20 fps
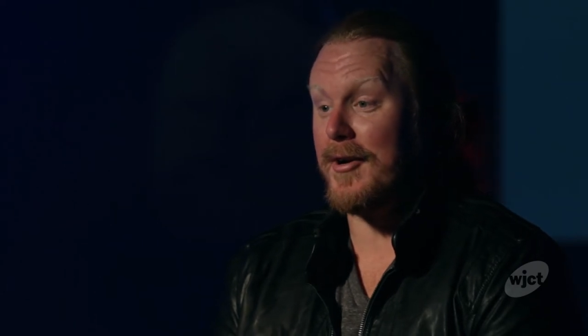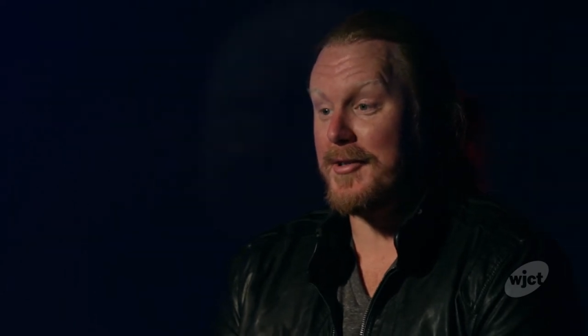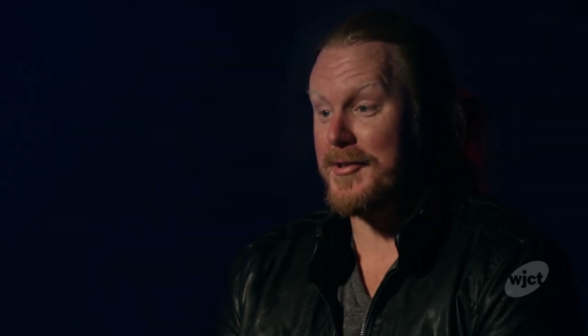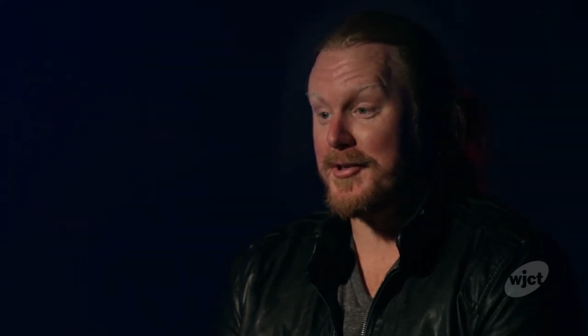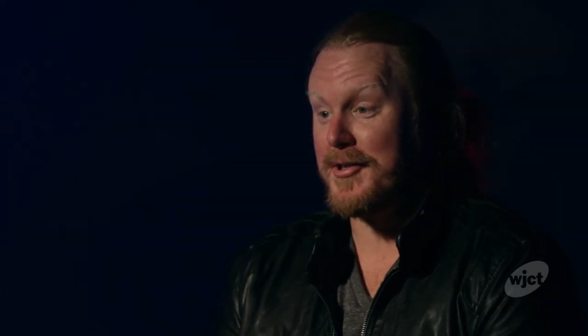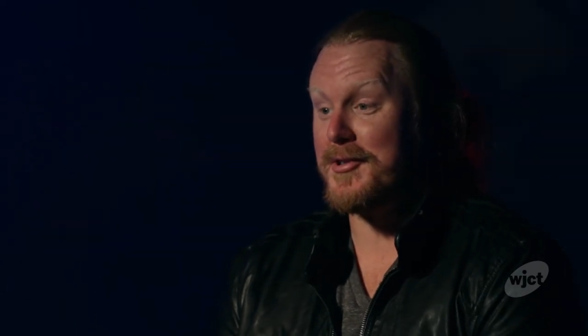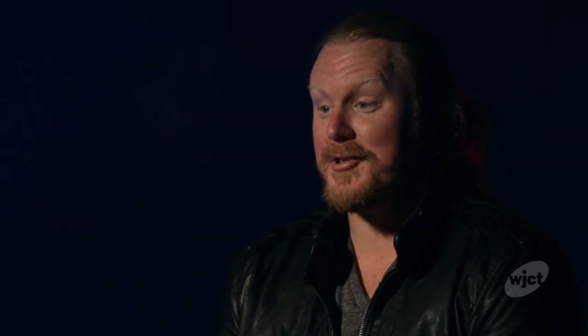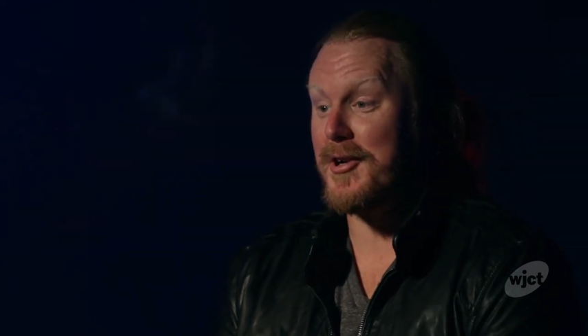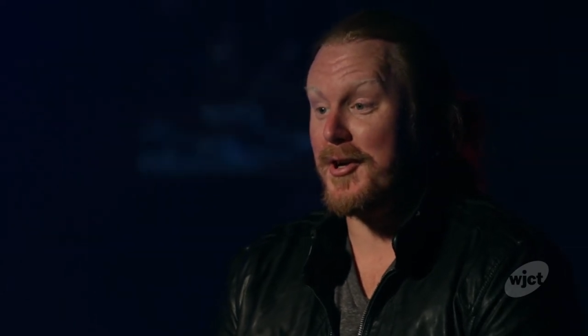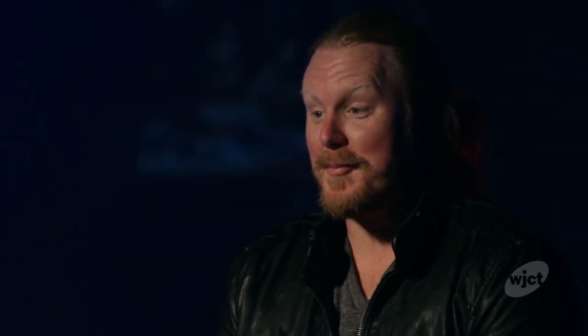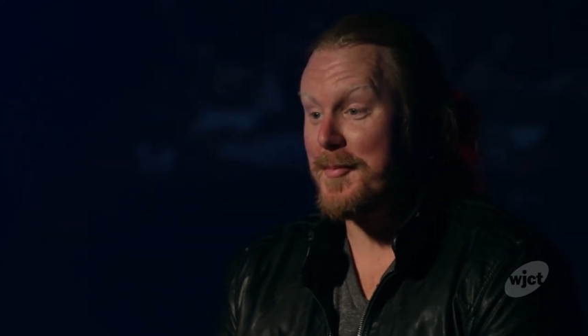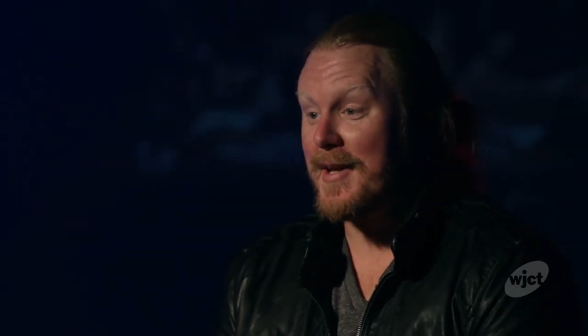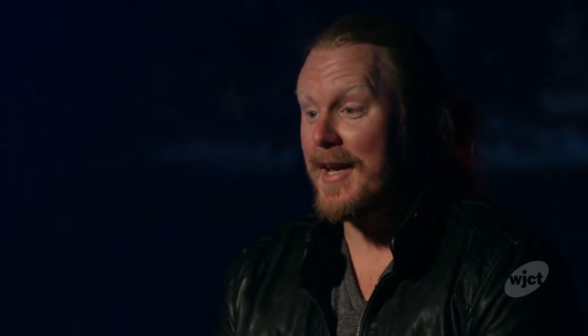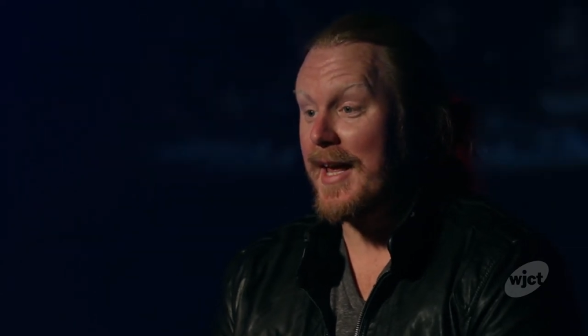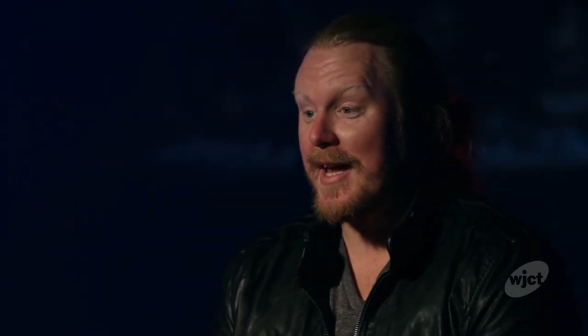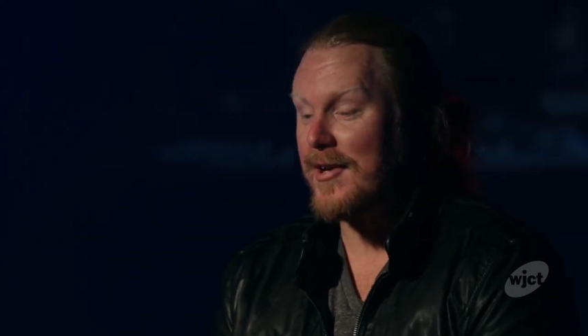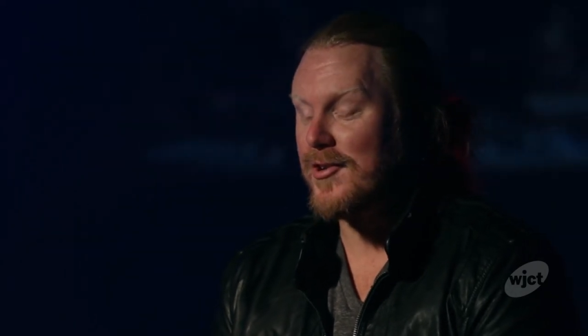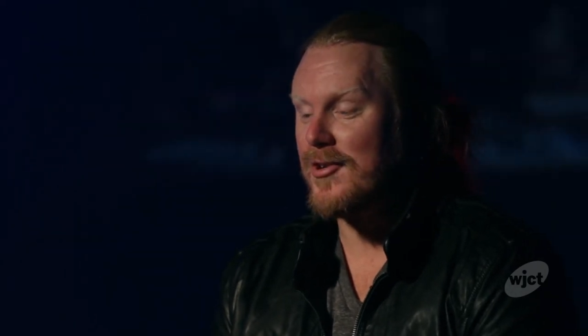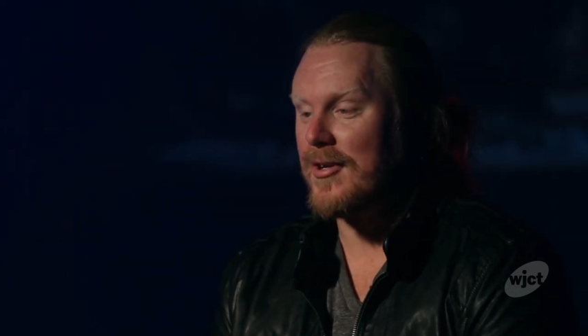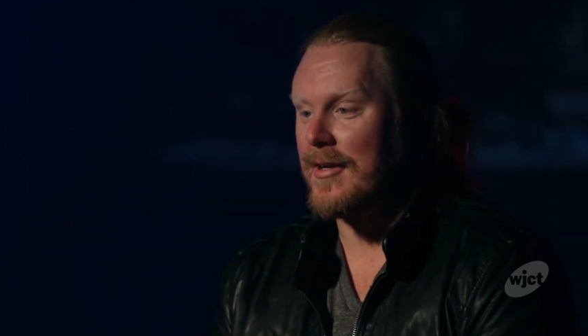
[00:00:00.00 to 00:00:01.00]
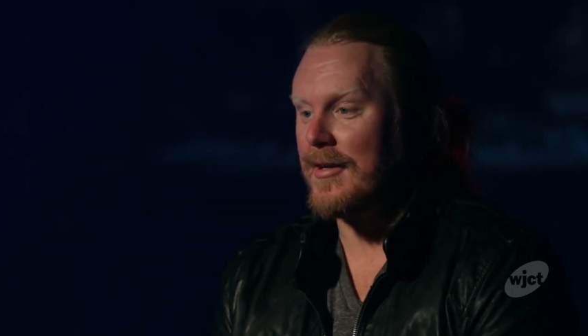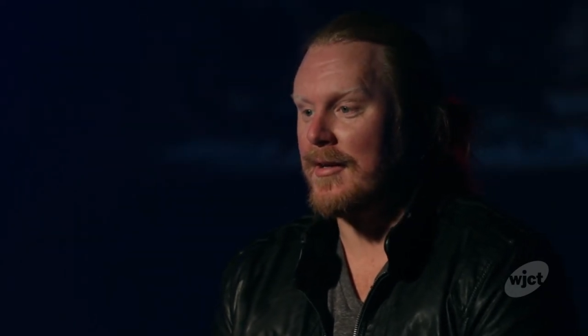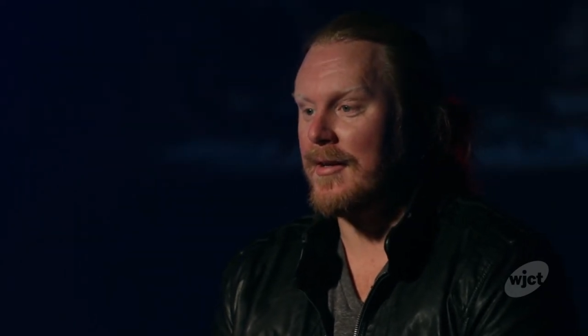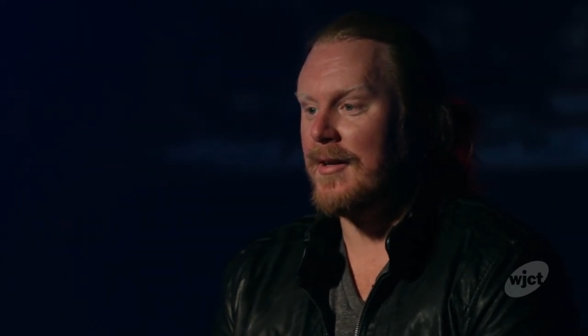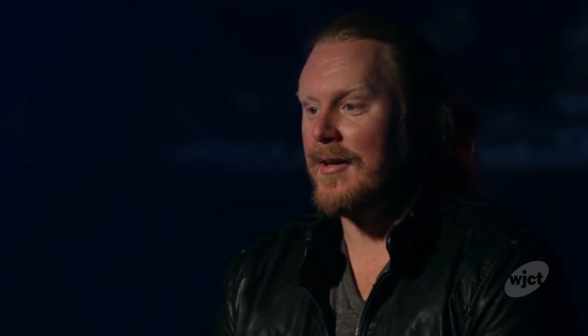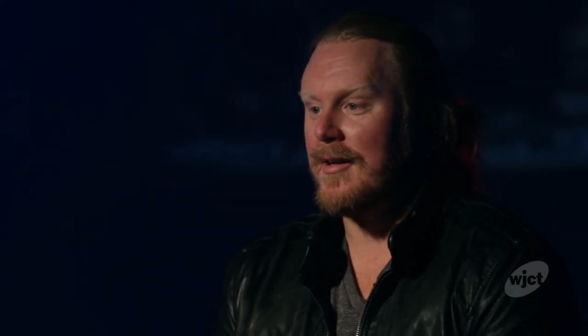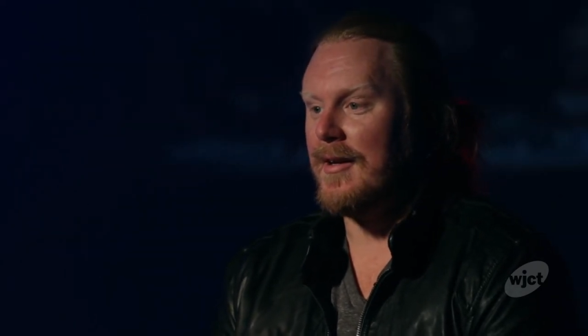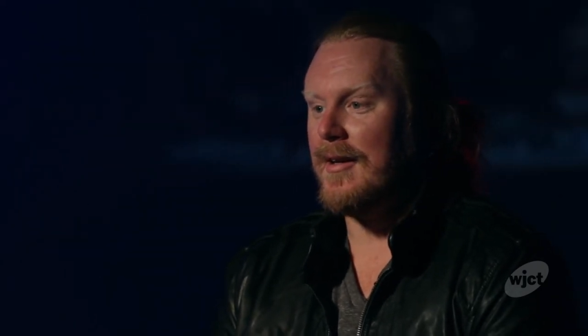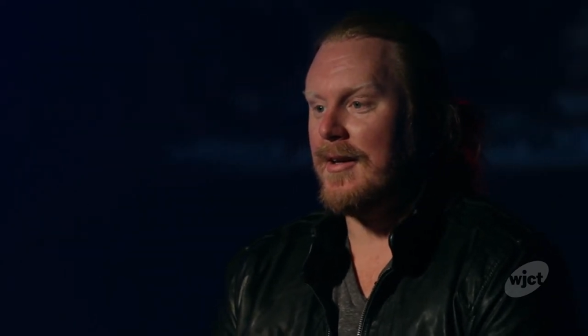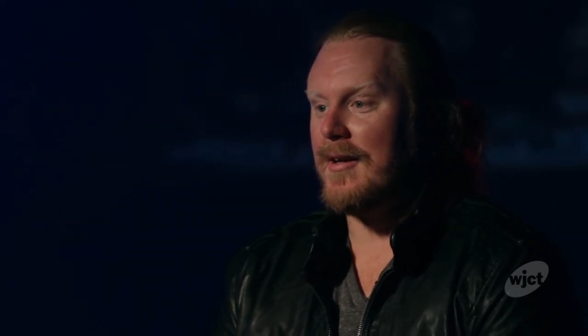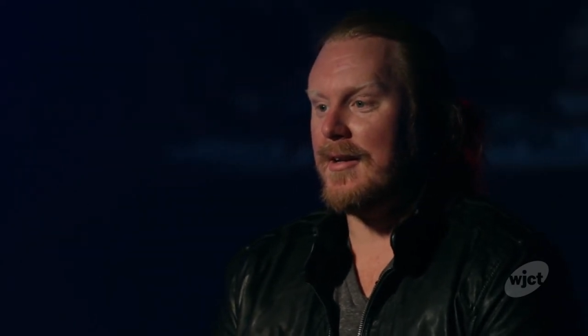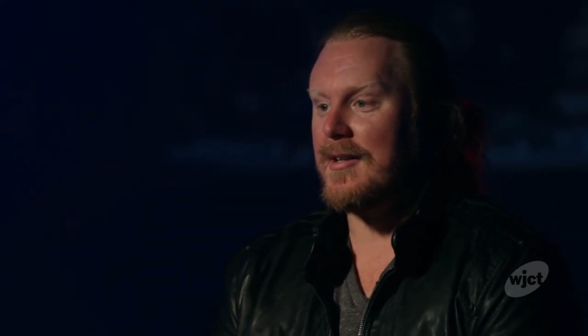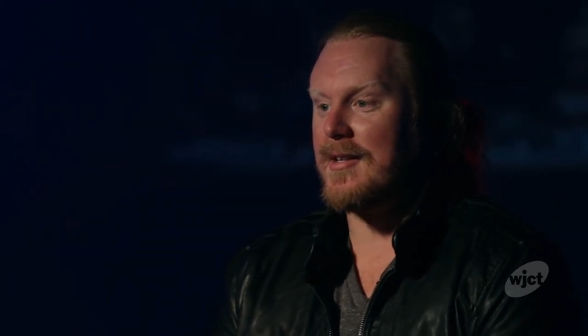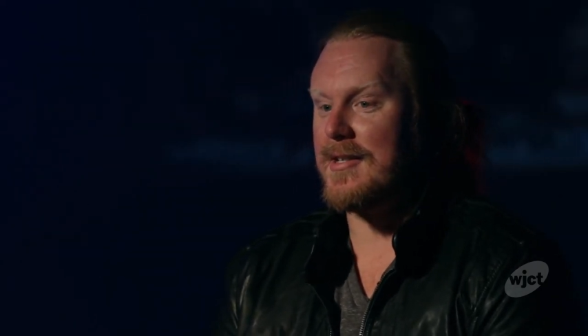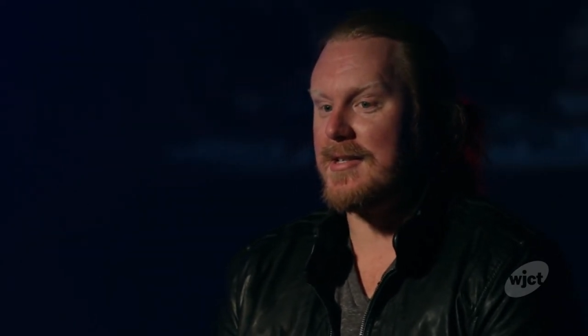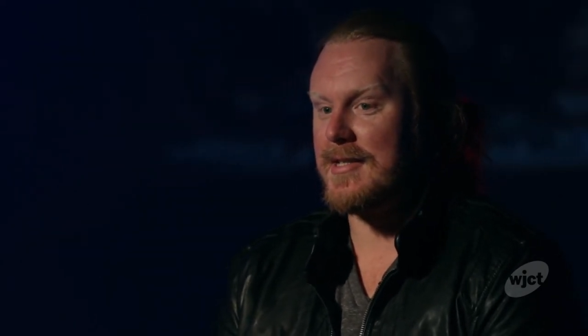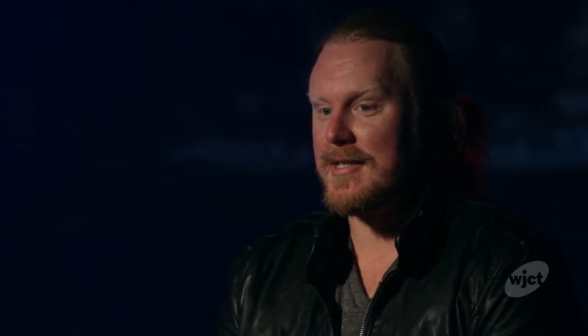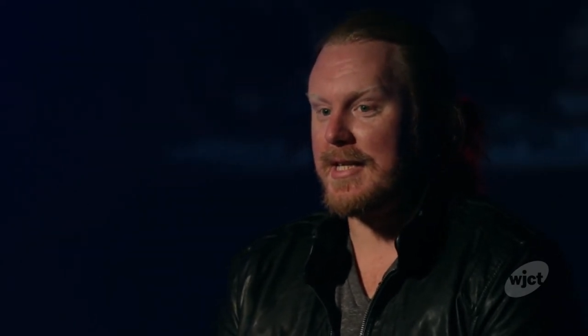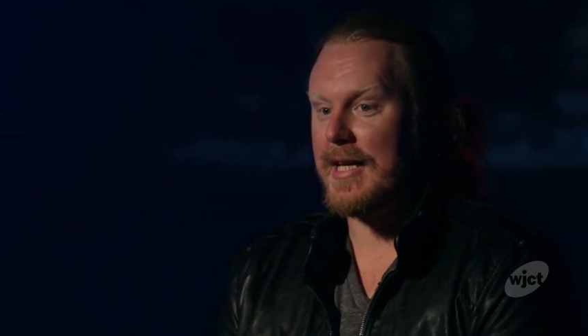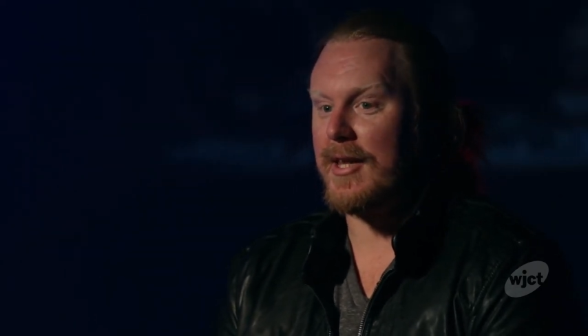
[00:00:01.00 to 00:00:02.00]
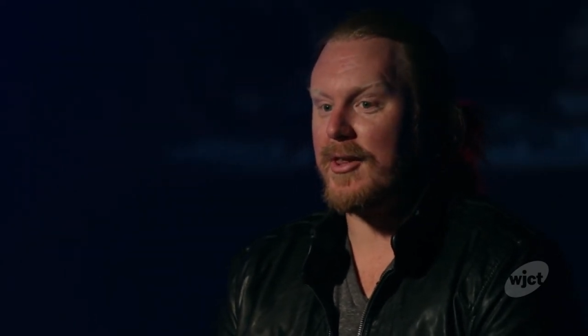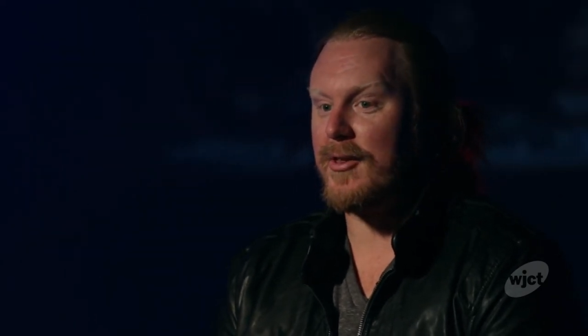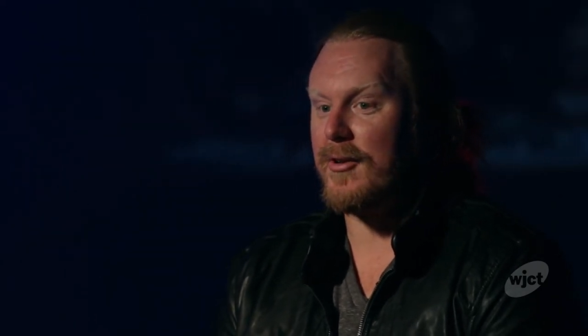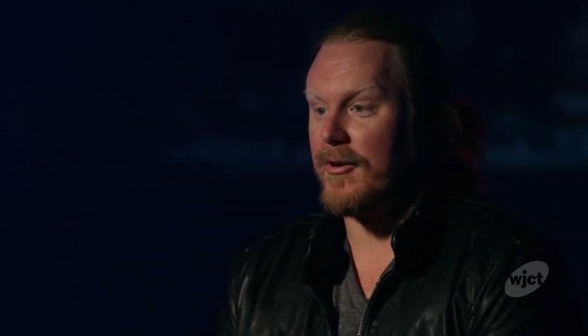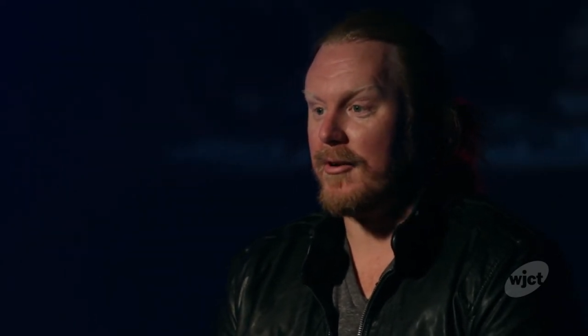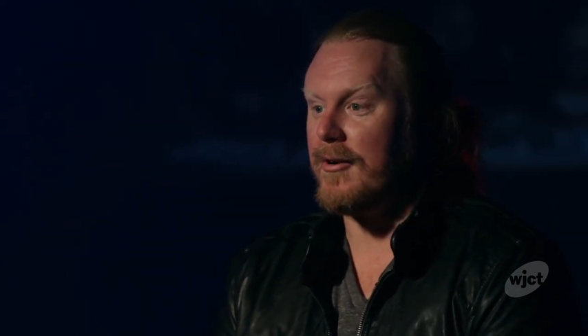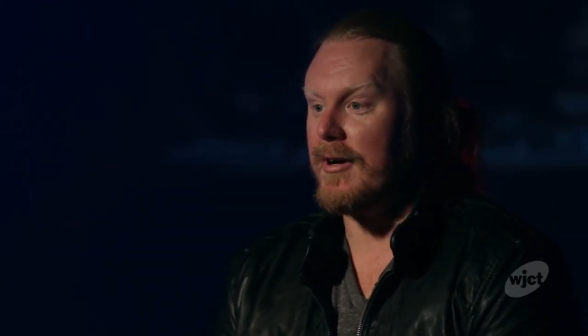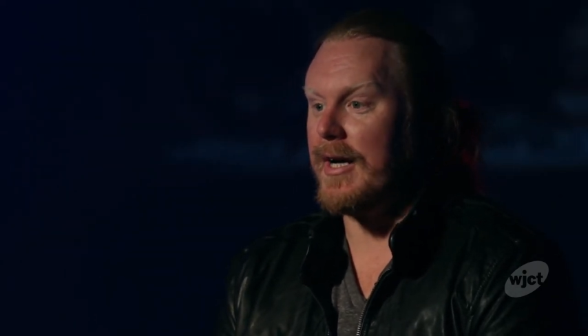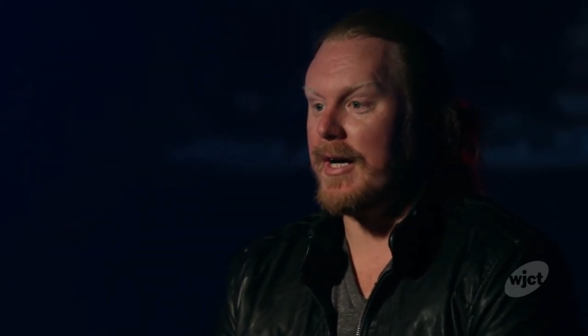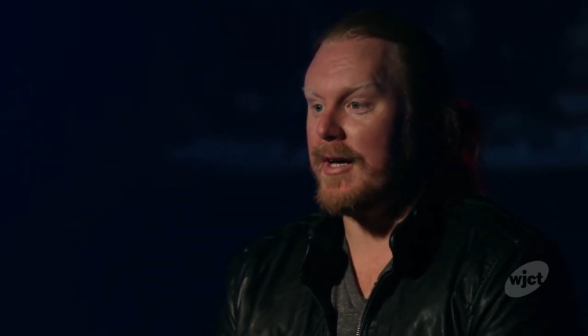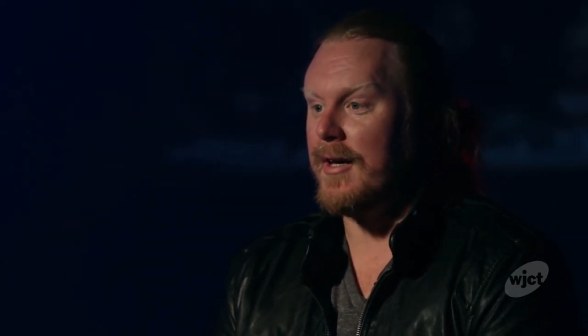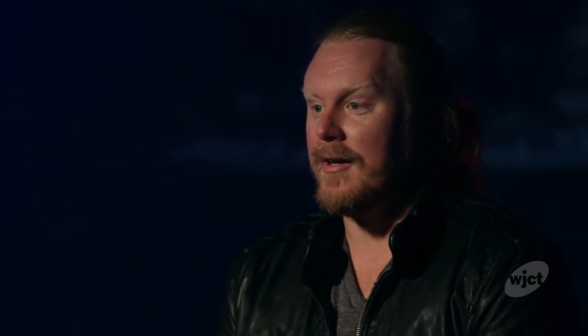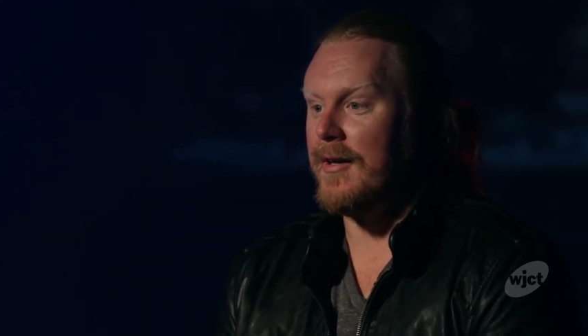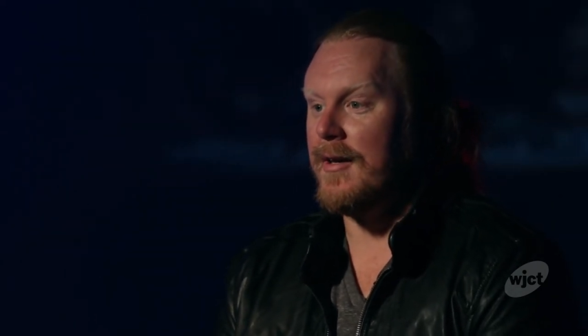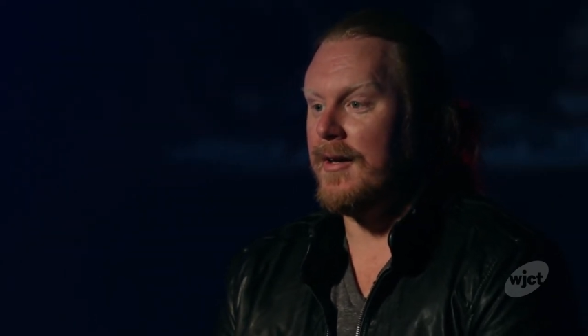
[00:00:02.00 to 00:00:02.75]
and determination to stick through it